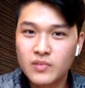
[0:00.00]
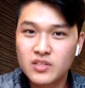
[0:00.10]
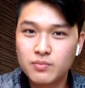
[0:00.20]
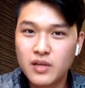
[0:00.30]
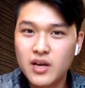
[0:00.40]

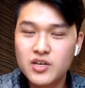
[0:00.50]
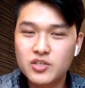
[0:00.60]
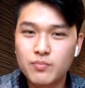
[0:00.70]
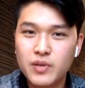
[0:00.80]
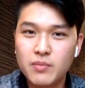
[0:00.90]
Suppliers
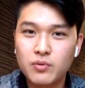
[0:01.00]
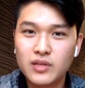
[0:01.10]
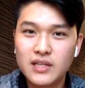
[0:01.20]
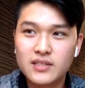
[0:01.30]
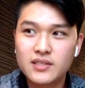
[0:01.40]
are people
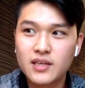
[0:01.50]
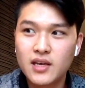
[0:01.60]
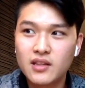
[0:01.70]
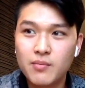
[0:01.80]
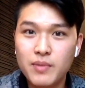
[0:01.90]
that's
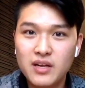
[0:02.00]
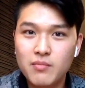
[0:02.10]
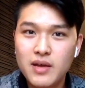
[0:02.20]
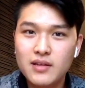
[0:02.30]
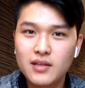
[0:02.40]
the
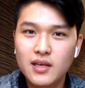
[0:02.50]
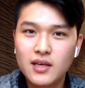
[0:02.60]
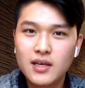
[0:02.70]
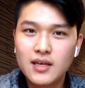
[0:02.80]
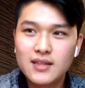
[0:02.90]
middleman
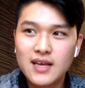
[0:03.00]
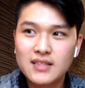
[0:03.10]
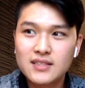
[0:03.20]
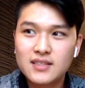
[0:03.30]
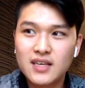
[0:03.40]

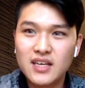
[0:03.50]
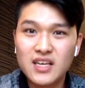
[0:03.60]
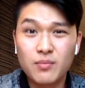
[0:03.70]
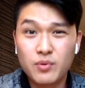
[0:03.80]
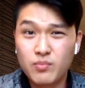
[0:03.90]
that's going to
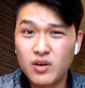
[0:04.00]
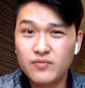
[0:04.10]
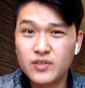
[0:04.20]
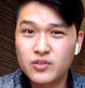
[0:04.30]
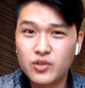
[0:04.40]
eat up your
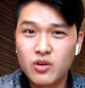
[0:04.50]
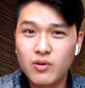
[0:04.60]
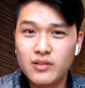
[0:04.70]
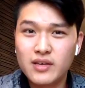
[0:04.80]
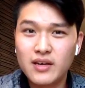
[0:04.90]
profit. So you don't
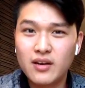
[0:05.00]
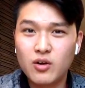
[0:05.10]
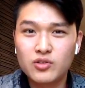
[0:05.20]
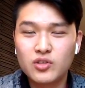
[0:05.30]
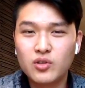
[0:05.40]
want that. And
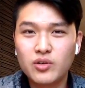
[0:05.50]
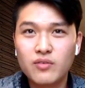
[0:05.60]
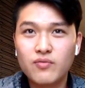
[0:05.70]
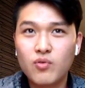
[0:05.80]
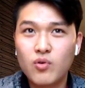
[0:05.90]
also
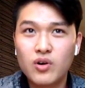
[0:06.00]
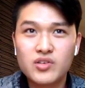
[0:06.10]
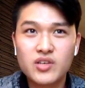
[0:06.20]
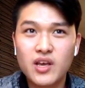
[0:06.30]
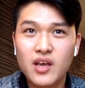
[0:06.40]
looking for,
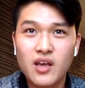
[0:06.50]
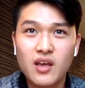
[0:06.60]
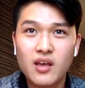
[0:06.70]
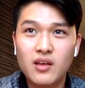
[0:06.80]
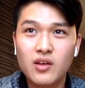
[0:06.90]

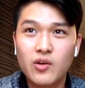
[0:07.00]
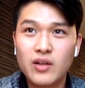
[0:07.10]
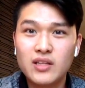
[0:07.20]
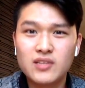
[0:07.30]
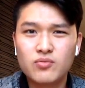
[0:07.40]
say,
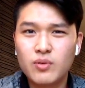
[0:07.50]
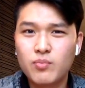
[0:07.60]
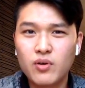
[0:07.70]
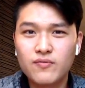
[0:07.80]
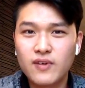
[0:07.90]
at least
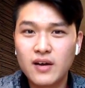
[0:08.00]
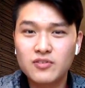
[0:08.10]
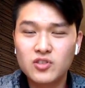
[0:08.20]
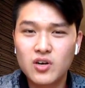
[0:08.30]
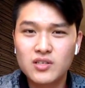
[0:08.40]
3.5
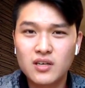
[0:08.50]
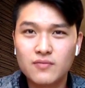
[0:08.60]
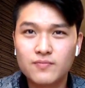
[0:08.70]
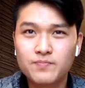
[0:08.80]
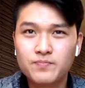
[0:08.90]
stars out of,
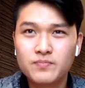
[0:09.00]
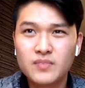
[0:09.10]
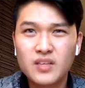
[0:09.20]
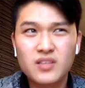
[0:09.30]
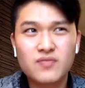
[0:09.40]

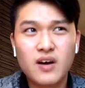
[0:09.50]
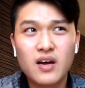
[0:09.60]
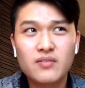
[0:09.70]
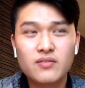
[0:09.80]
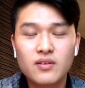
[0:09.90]
I think it's five